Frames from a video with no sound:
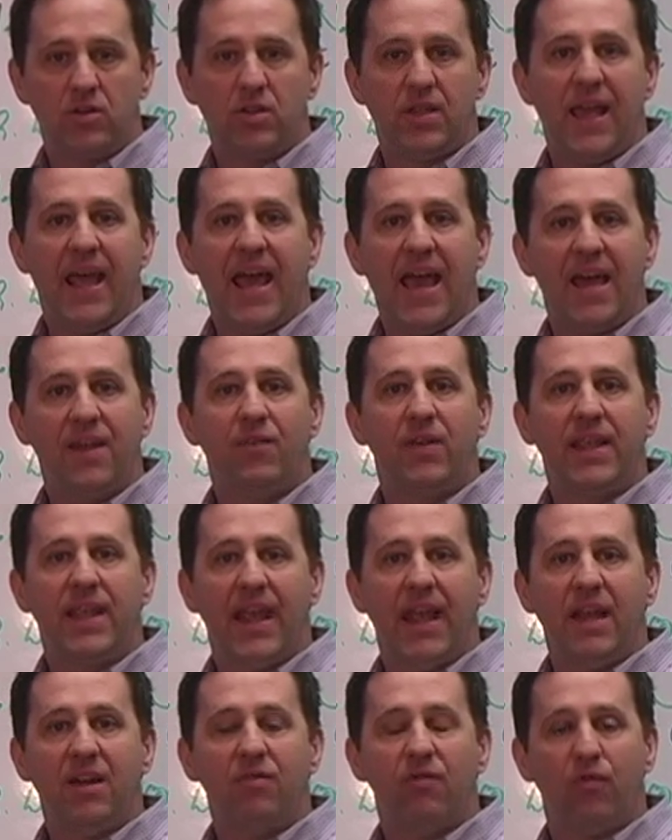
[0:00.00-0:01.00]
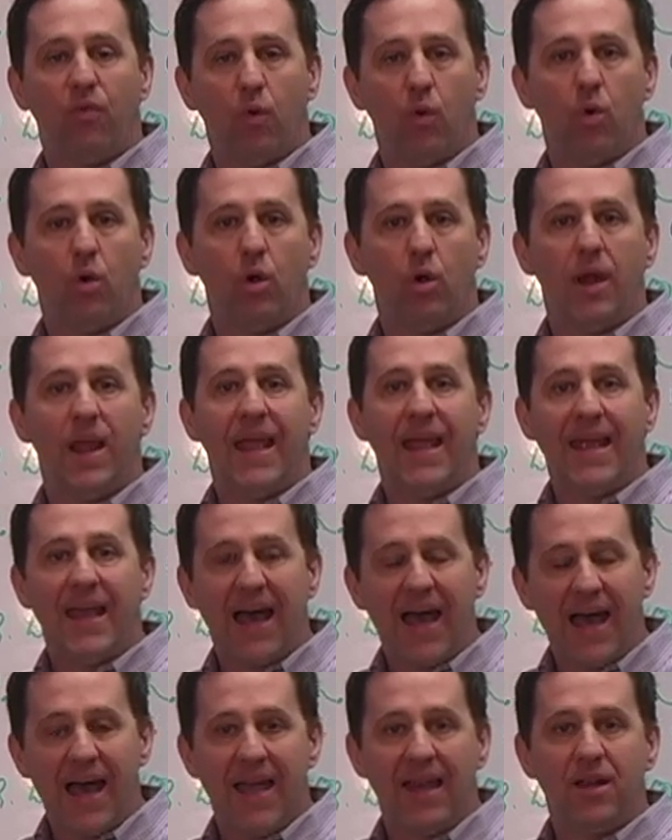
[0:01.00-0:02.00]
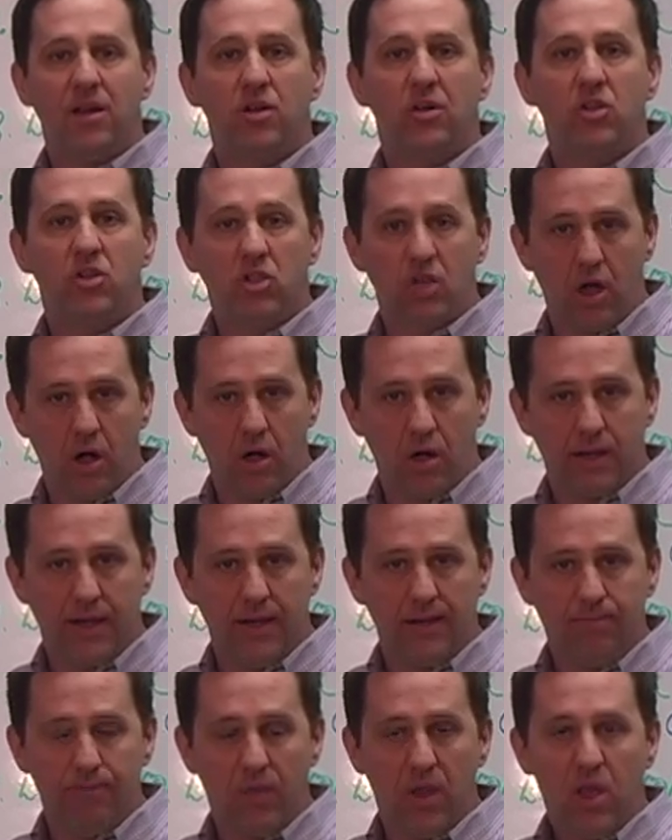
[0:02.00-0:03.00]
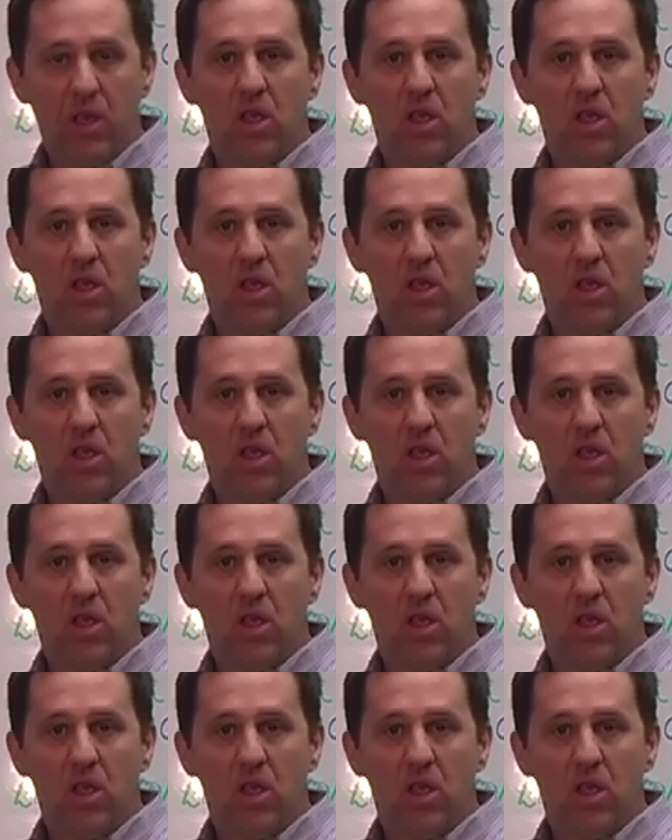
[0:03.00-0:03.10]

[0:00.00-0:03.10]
to advocate for a higher target,